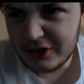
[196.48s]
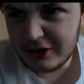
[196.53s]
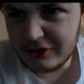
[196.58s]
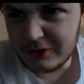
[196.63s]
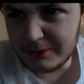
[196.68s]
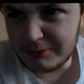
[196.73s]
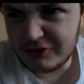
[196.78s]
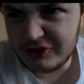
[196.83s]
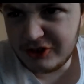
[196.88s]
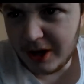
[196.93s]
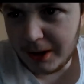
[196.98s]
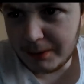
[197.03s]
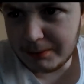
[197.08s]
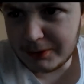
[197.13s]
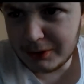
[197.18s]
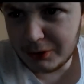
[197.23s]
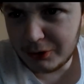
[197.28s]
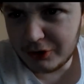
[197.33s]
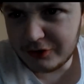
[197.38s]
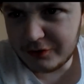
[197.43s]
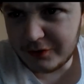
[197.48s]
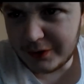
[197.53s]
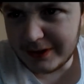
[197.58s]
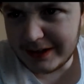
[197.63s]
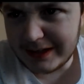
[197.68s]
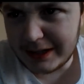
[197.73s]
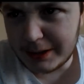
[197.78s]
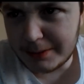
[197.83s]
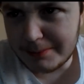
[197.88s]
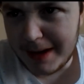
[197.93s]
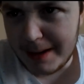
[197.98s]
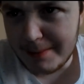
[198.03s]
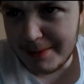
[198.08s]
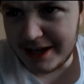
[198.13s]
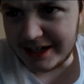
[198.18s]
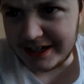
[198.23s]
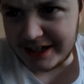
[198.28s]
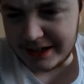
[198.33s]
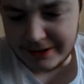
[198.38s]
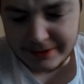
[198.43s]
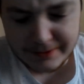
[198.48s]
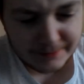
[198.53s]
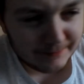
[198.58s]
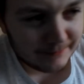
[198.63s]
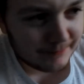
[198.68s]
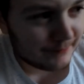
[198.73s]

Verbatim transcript: He's got some sharp claws for a little baby.